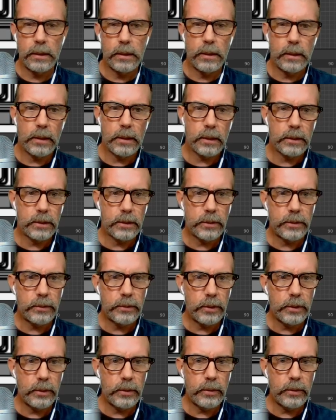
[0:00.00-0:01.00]

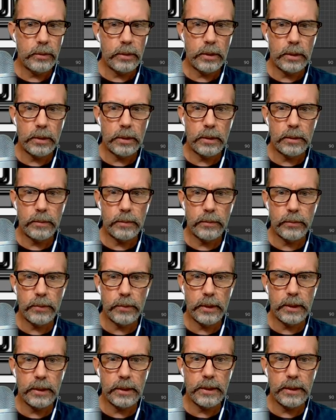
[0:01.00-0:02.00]
Extrude, bring
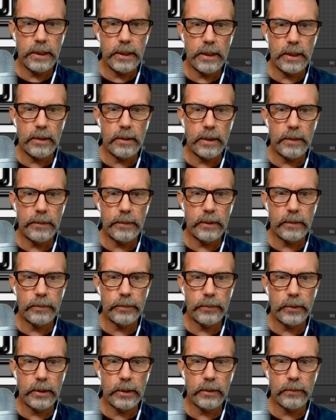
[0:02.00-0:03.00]
it down. I'm going to
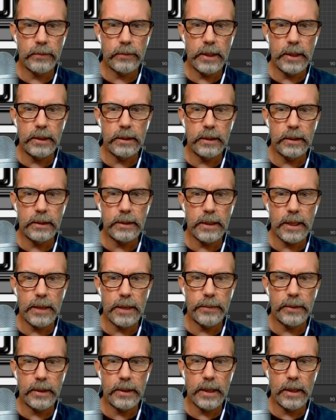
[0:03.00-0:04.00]
bring it right to the
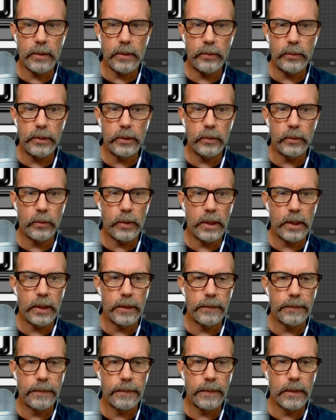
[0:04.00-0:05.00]
top of that wheel well.
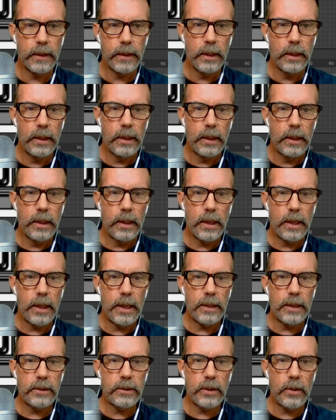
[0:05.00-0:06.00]

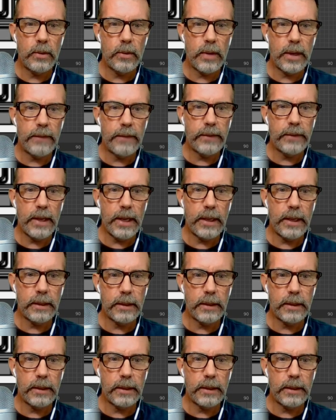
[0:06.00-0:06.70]
And so I've got